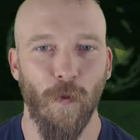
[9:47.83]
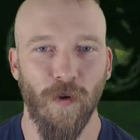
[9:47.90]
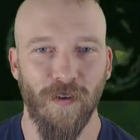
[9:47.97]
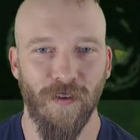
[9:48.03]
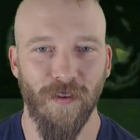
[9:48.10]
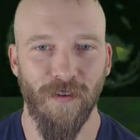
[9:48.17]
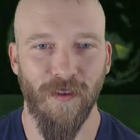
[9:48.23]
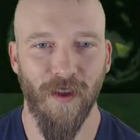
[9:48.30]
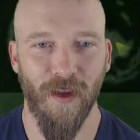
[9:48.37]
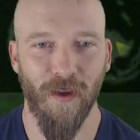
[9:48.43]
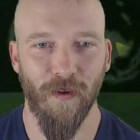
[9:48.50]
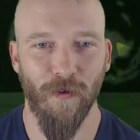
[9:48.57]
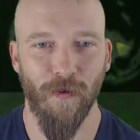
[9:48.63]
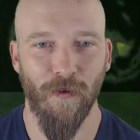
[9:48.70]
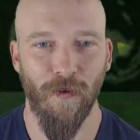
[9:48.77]
What's this
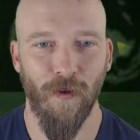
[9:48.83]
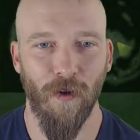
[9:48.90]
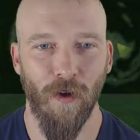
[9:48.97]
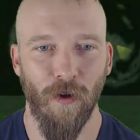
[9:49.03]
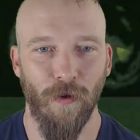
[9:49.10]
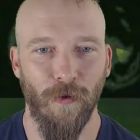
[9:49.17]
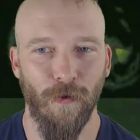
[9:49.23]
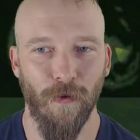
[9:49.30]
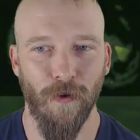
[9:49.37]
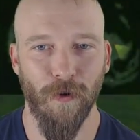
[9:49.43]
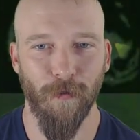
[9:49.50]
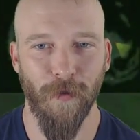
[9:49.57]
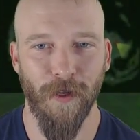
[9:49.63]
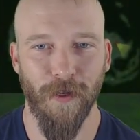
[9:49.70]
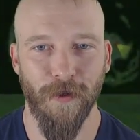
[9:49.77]
town? Ooh,
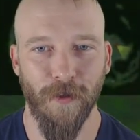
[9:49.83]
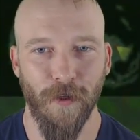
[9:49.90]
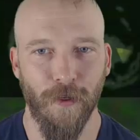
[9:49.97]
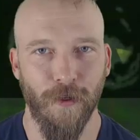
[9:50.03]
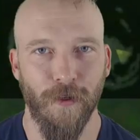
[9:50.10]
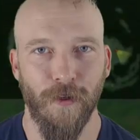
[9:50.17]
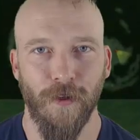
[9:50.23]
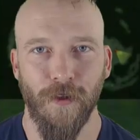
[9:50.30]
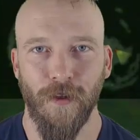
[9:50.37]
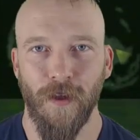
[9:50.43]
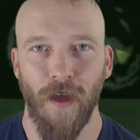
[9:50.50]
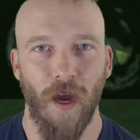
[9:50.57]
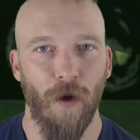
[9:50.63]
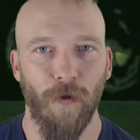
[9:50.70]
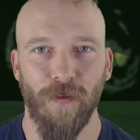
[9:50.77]
look, man.
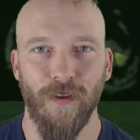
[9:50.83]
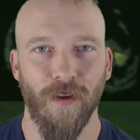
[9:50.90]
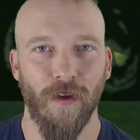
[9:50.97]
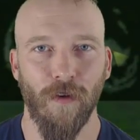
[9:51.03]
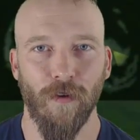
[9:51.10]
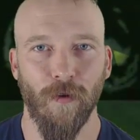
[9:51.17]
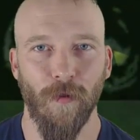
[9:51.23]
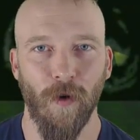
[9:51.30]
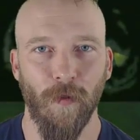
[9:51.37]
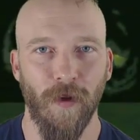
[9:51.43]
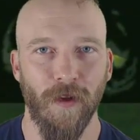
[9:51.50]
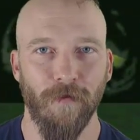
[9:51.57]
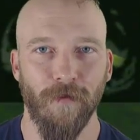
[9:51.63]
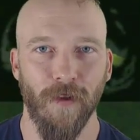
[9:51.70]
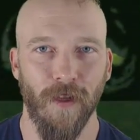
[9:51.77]
I always say Chocobo
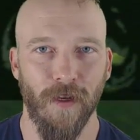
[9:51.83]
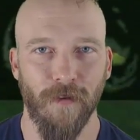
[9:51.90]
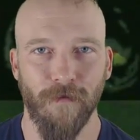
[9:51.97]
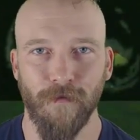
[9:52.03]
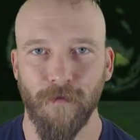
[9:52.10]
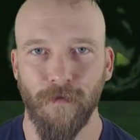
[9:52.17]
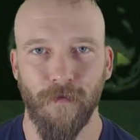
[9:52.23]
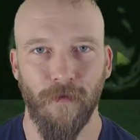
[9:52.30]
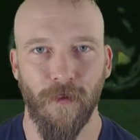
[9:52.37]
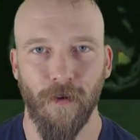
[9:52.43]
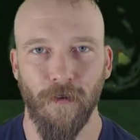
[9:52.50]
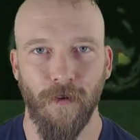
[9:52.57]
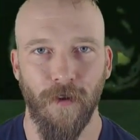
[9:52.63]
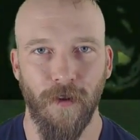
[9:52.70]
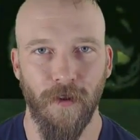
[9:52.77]
Man for like
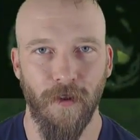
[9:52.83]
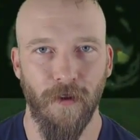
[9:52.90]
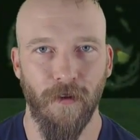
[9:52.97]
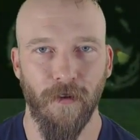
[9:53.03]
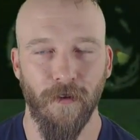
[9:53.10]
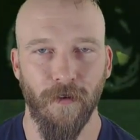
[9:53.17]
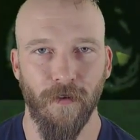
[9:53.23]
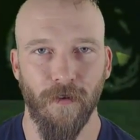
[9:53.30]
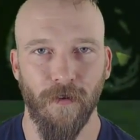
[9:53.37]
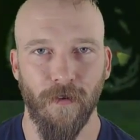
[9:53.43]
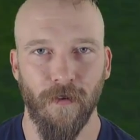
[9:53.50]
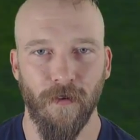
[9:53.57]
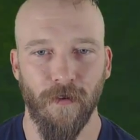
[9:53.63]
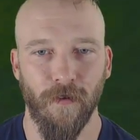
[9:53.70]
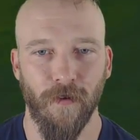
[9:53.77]
30 years.
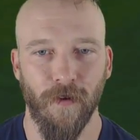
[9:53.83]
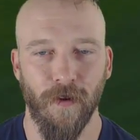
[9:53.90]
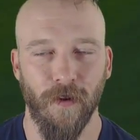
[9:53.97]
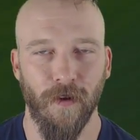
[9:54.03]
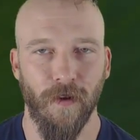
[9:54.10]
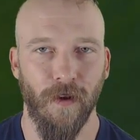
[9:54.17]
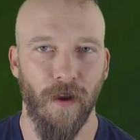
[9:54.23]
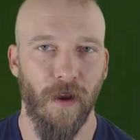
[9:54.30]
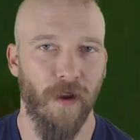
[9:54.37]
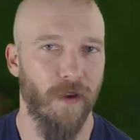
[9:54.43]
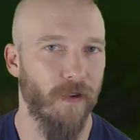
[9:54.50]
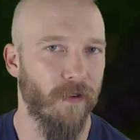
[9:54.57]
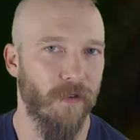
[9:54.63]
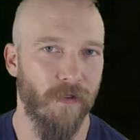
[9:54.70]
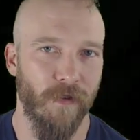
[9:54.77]
And
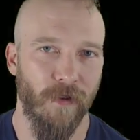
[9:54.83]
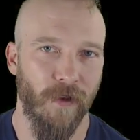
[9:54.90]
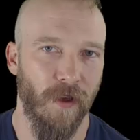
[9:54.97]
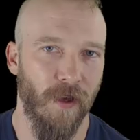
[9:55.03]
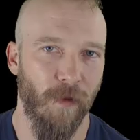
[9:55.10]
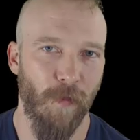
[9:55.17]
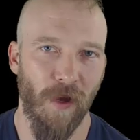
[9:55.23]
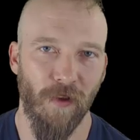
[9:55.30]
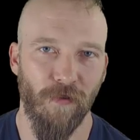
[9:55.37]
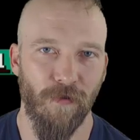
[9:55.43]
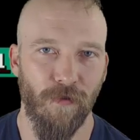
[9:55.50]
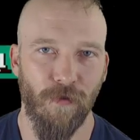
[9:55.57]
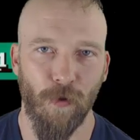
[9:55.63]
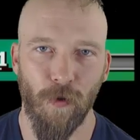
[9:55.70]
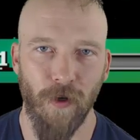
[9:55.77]
about
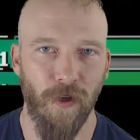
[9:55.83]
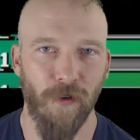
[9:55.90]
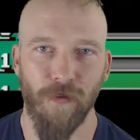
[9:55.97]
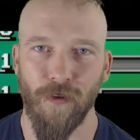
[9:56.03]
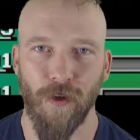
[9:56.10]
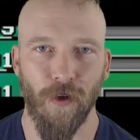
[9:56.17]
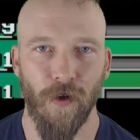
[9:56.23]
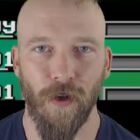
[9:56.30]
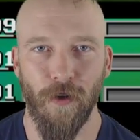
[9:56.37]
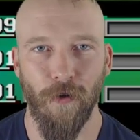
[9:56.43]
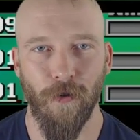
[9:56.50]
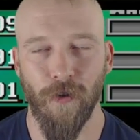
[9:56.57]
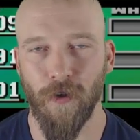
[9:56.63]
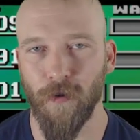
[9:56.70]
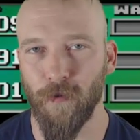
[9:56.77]
20 years ago, I
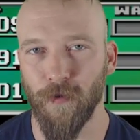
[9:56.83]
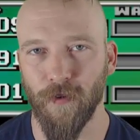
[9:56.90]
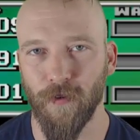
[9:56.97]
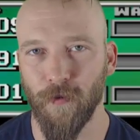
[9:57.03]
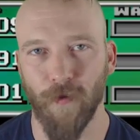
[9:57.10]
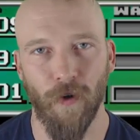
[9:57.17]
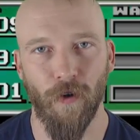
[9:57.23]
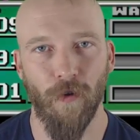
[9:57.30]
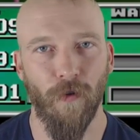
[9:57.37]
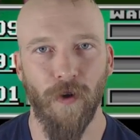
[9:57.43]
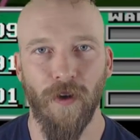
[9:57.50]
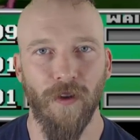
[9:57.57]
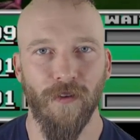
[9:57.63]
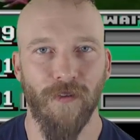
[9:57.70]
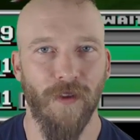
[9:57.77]
knew that it was the wrong
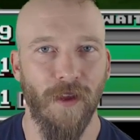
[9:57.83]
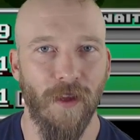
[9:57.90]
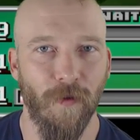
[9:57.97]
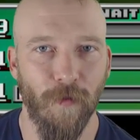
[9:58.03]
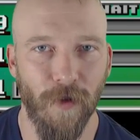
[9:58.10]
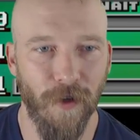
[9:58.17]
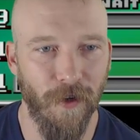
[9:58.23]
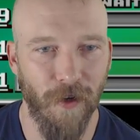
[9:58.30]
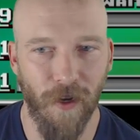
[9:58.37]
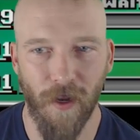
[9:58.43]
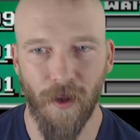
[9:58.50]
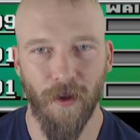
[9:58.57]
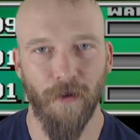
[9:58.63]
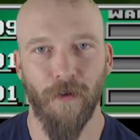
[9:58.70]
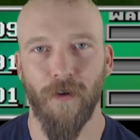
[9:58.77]
way to say it, but
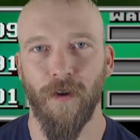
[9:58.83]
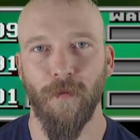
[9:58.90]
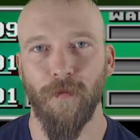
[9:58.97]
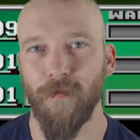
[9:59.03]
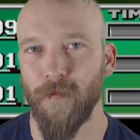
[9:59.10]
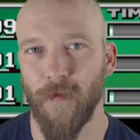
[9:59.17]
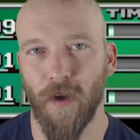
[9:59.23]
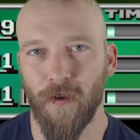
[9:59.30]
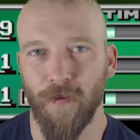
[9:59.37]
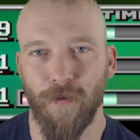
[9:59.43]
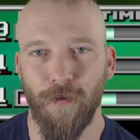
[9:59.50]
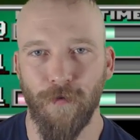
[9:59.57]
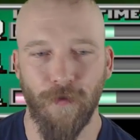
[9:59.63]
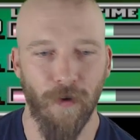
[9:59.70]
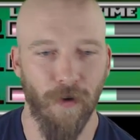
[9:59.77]
I'd already gone too